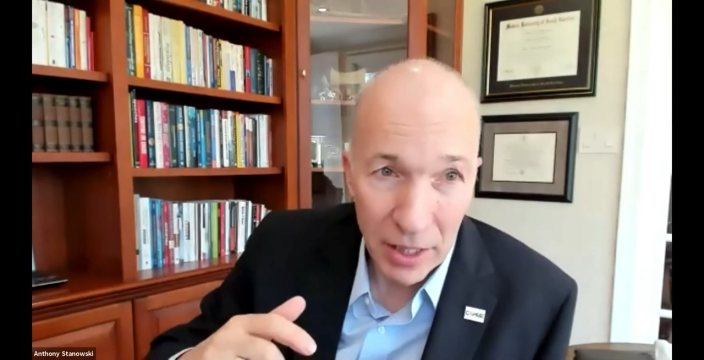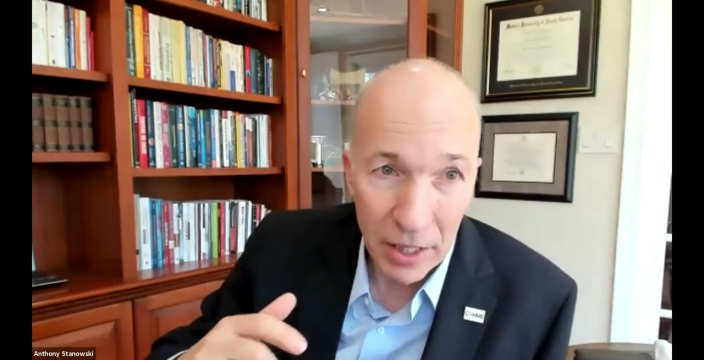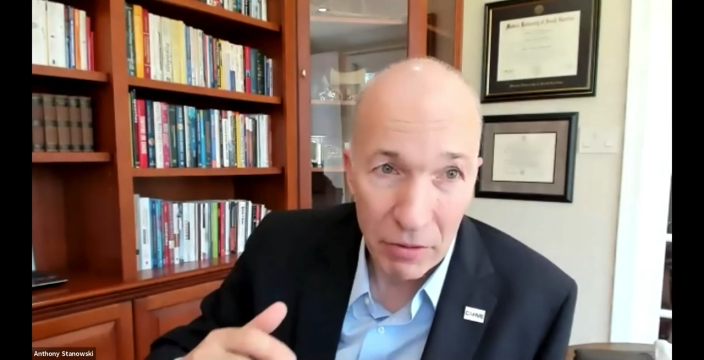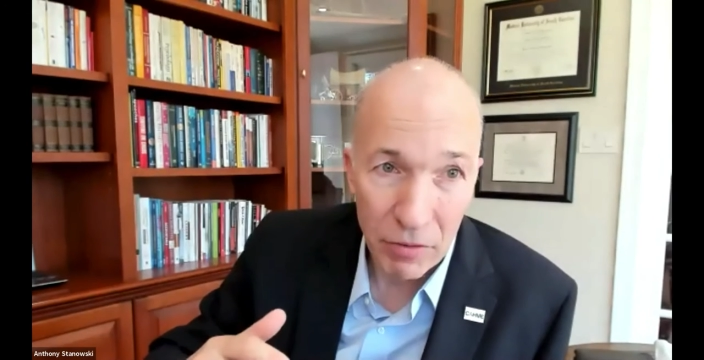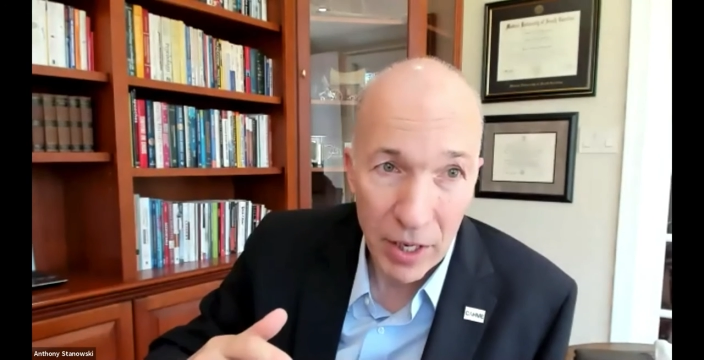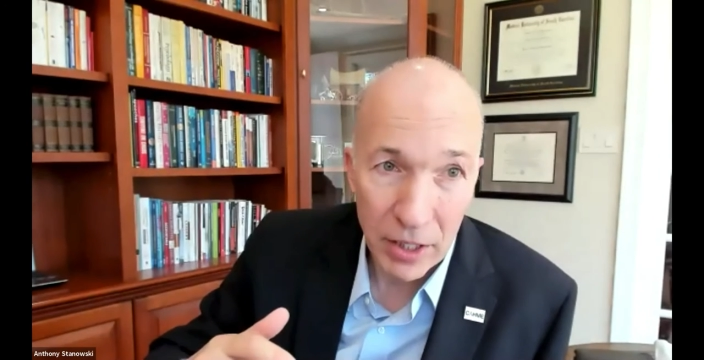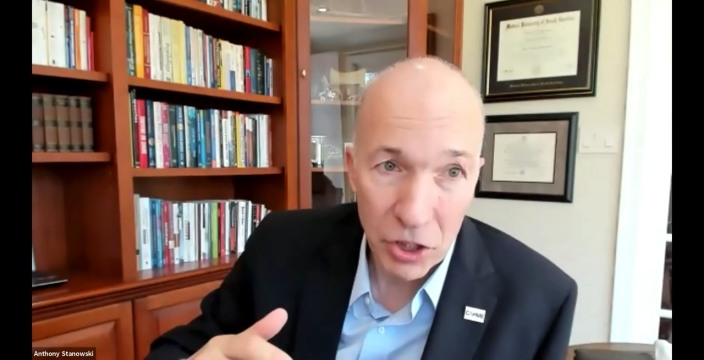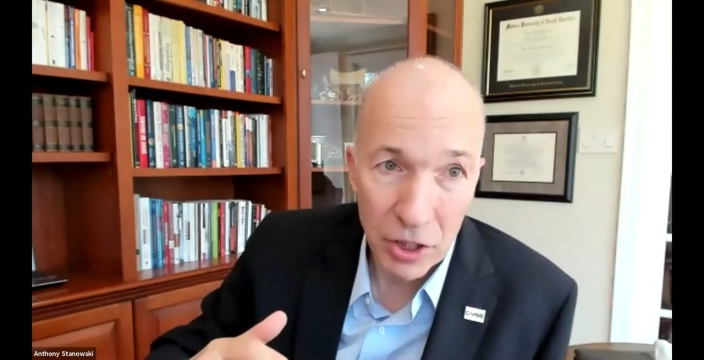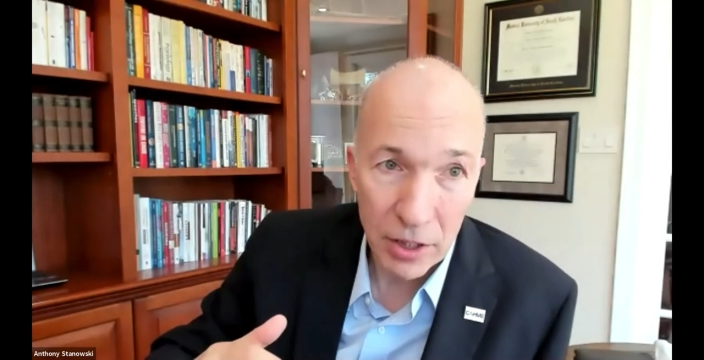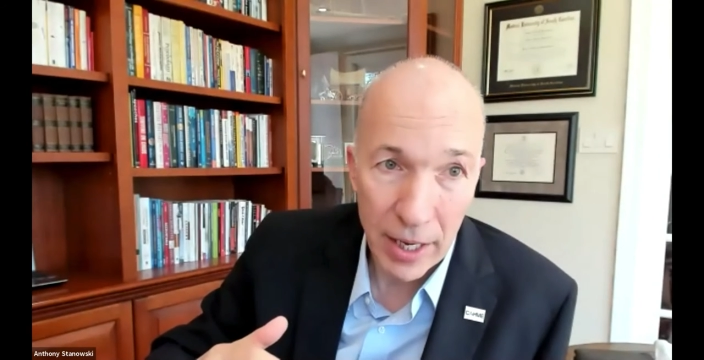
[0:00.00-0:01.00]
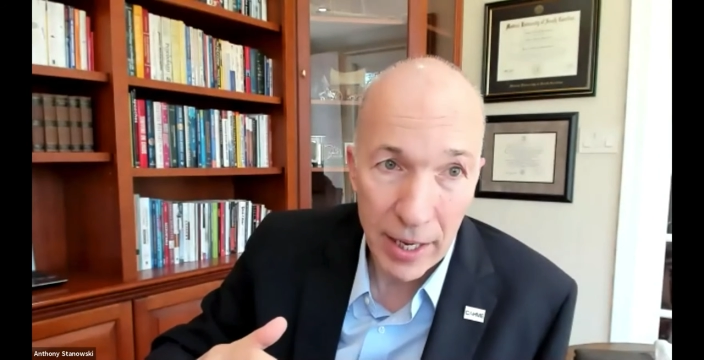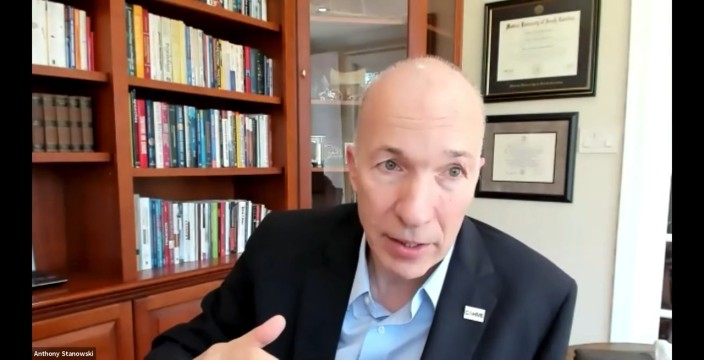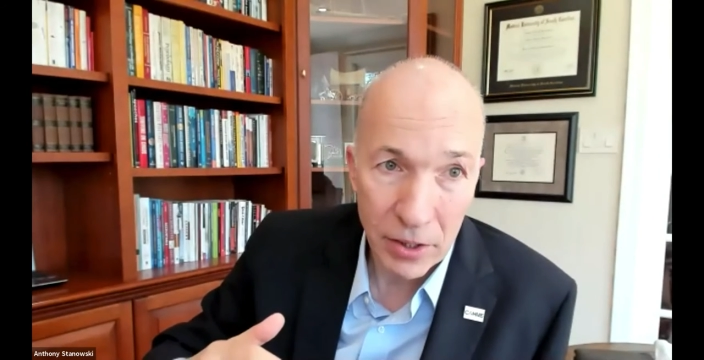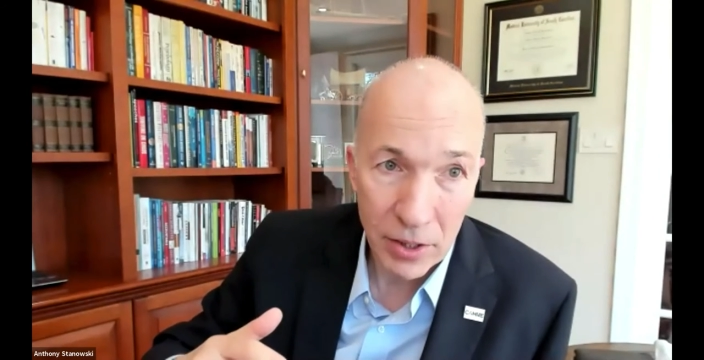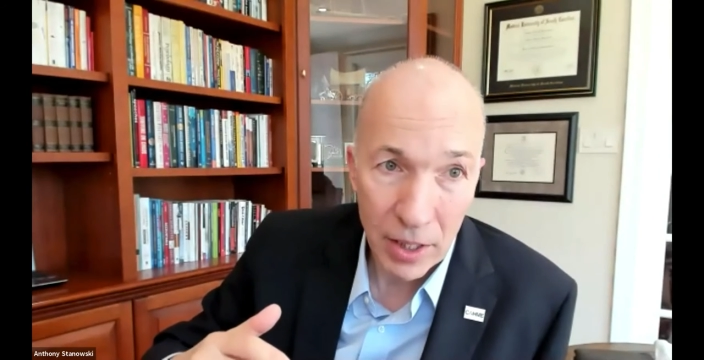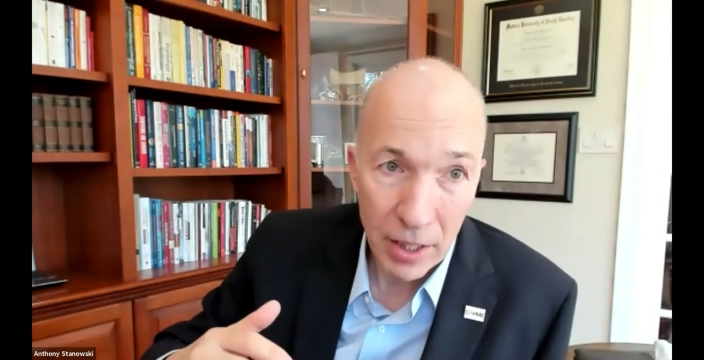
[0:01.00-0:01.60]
innovation as